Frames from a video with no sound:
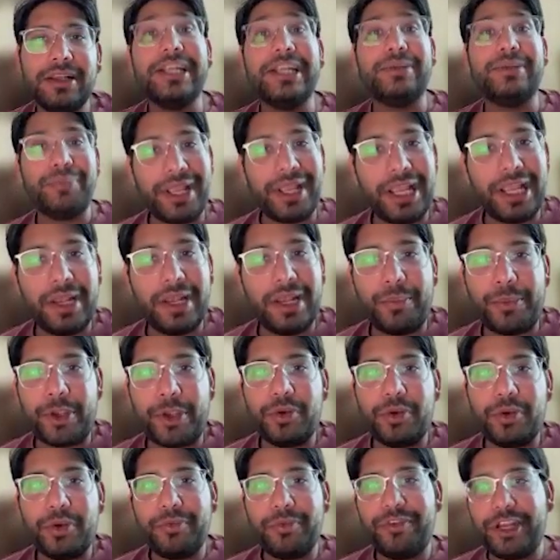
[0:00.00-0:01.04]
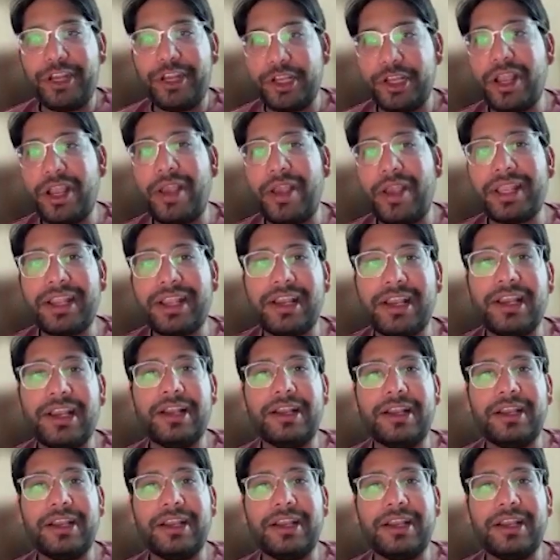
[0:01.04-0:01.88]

It may help you when you're having